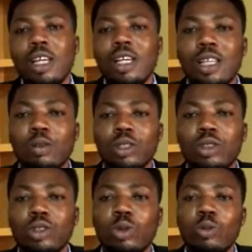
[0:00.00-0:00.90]
then within
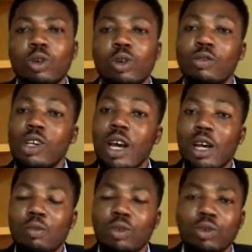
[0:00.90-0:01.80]
such a period of
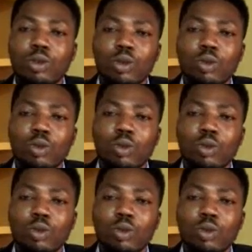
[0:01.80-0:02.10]
time you